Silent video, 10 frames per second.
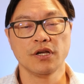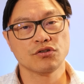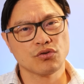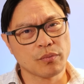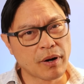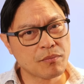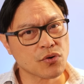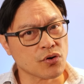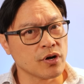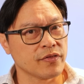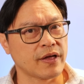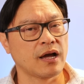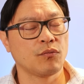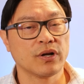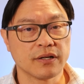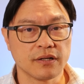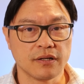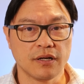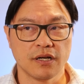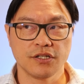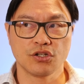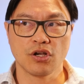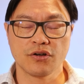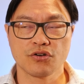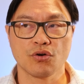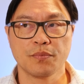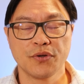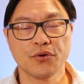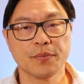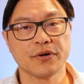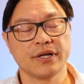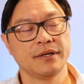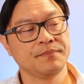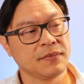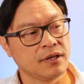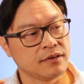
So remember that when you undergo puberty,